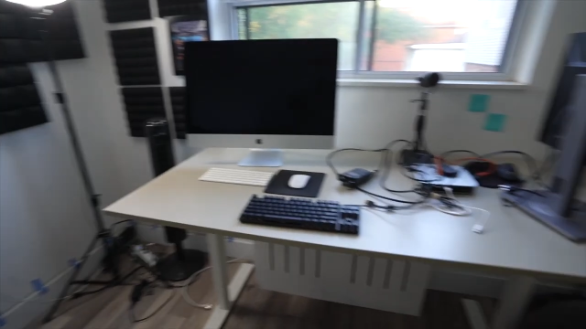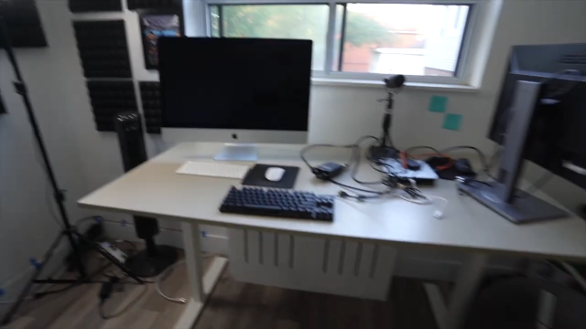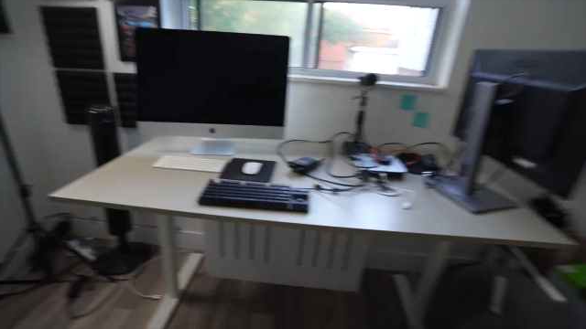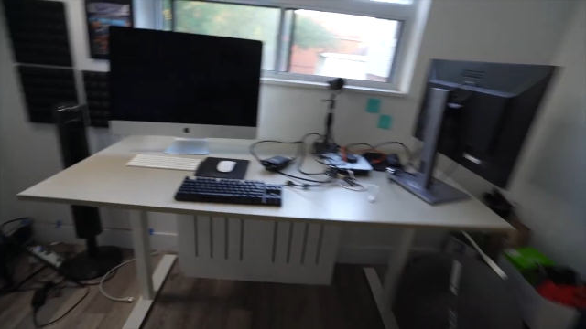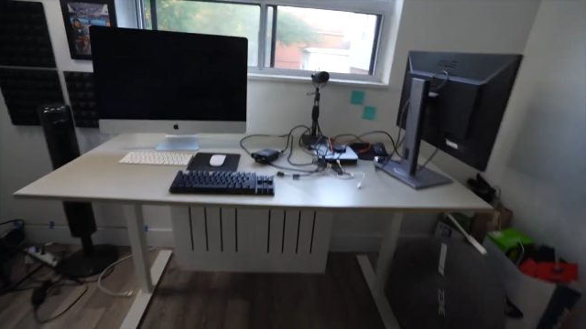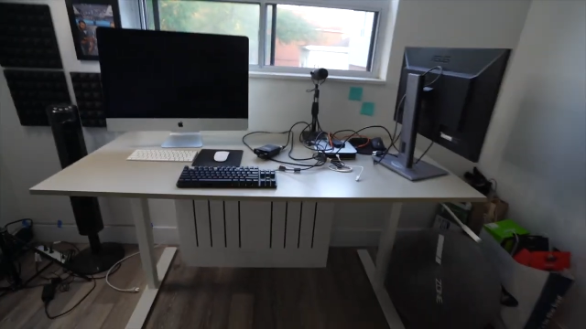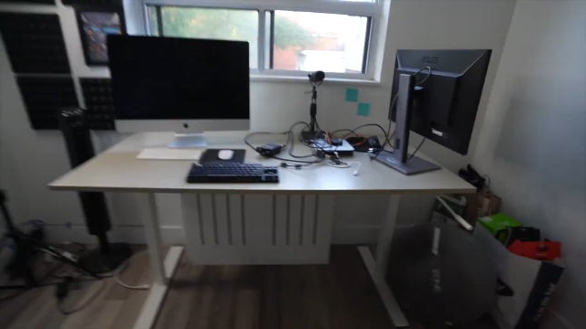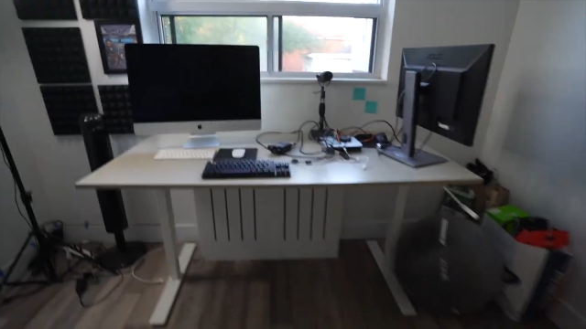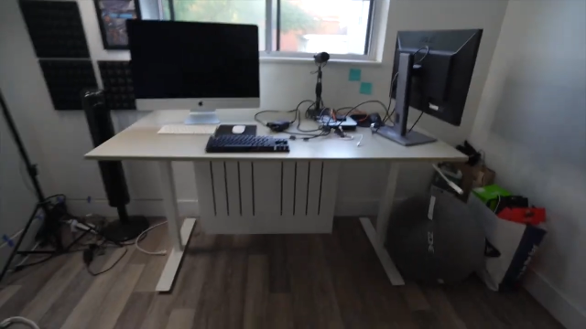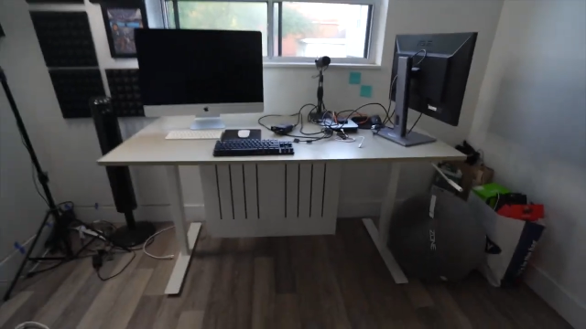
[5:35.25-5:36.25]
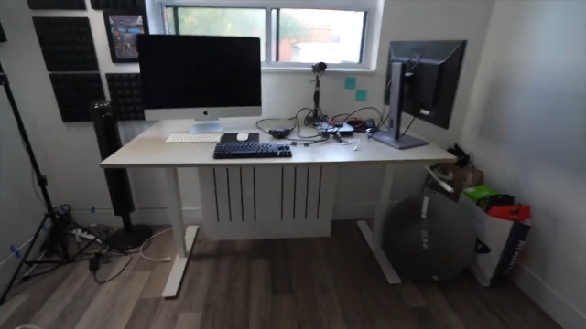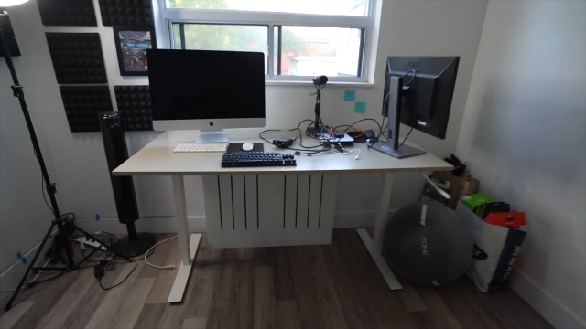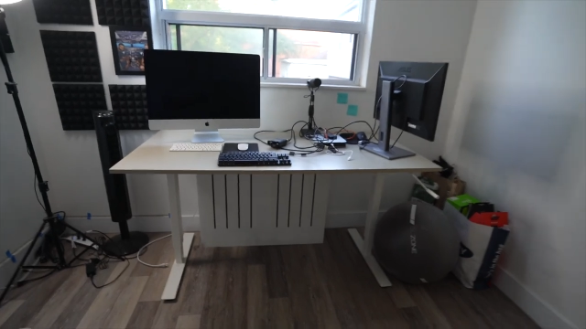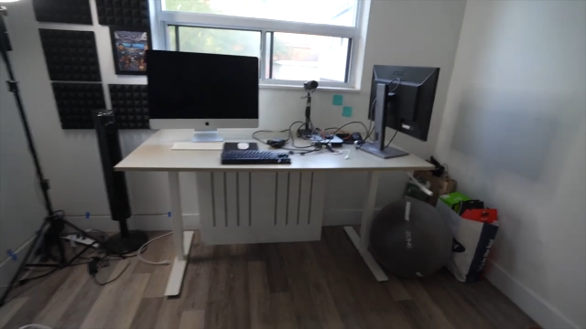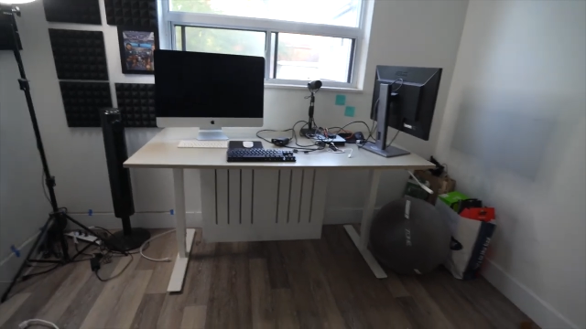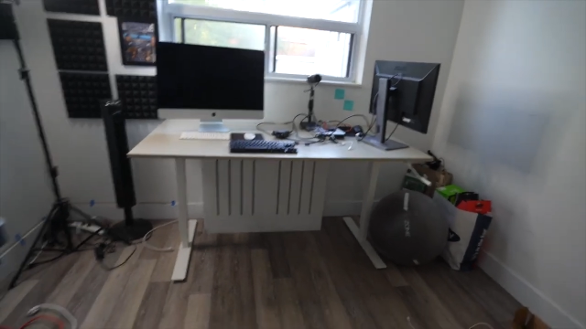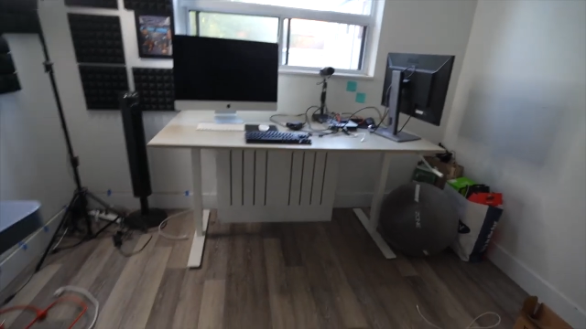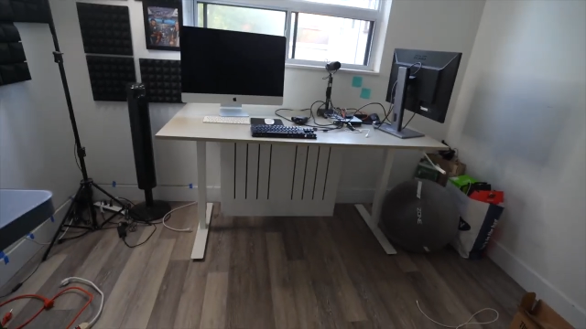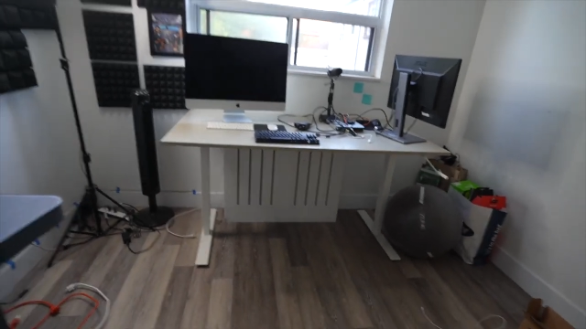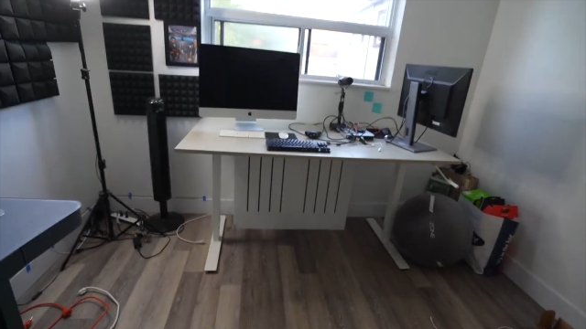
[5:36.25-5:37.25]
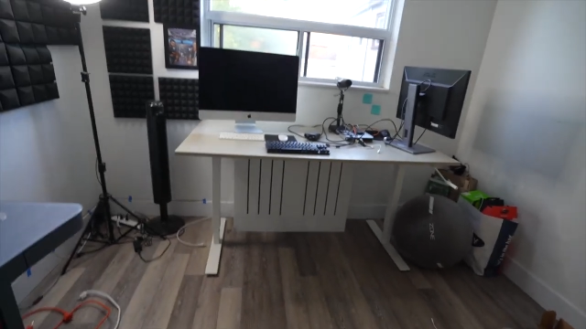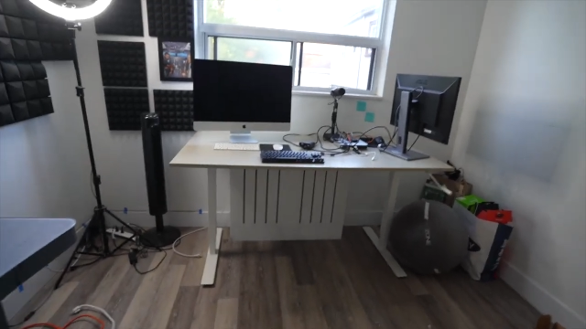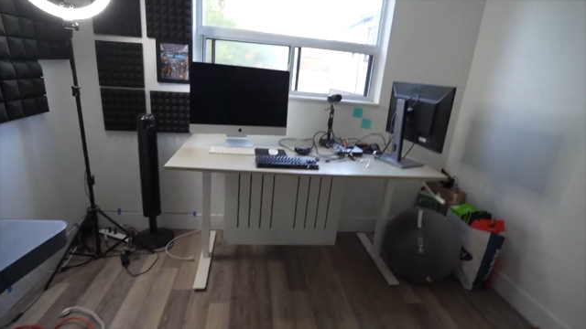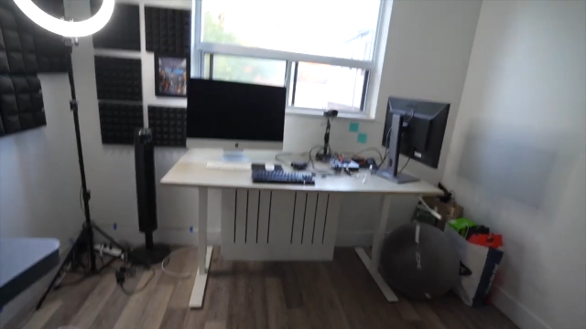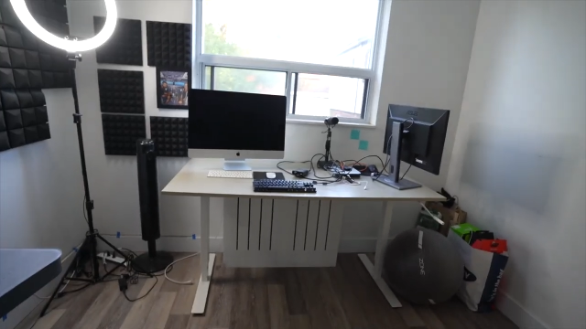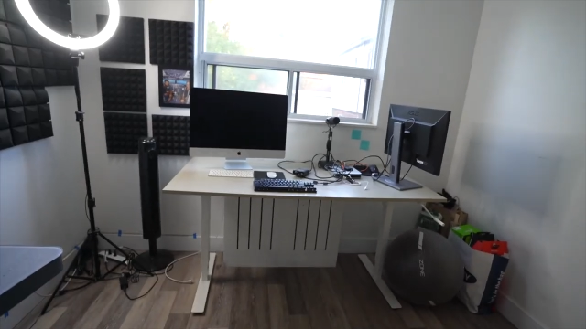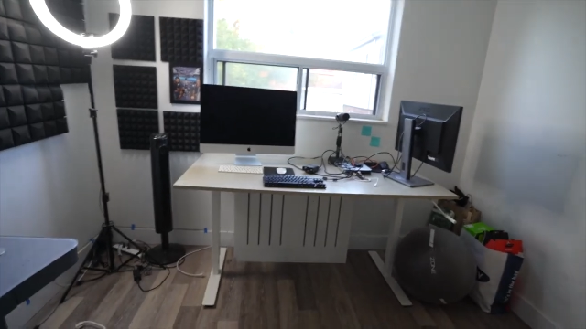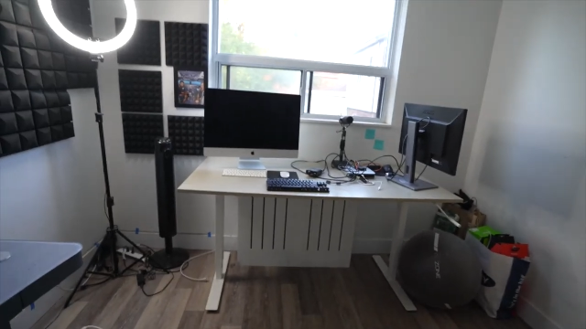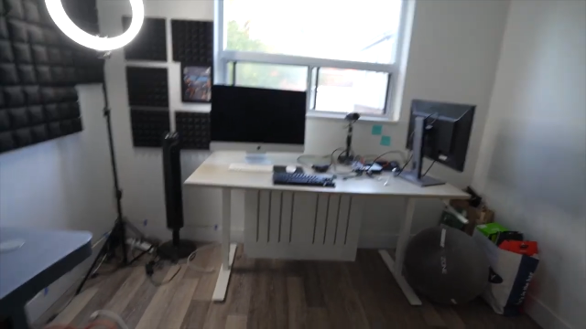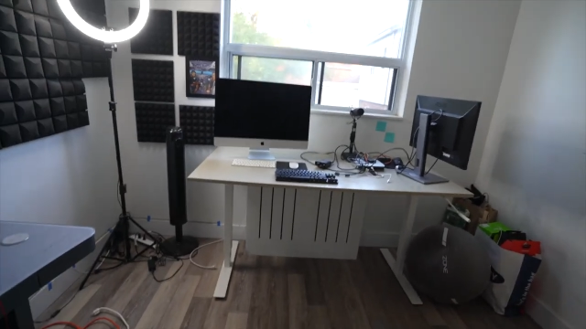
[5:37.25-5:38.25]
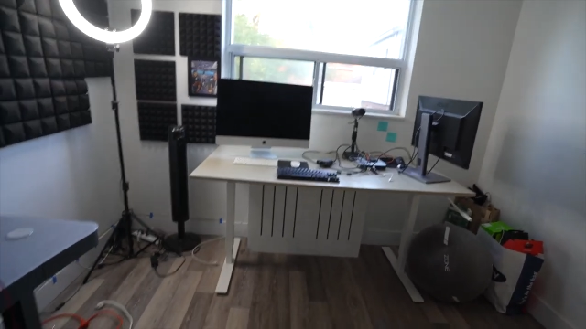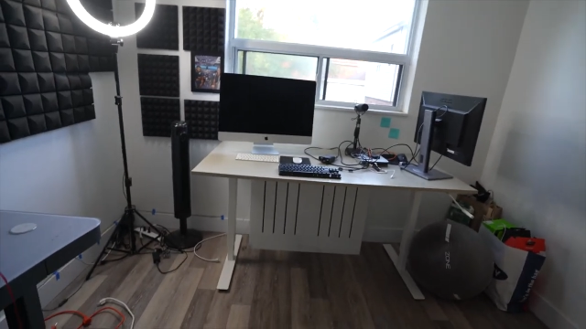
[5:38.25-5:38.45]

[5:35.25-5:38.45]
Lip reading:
Nobody's mouth can be seen.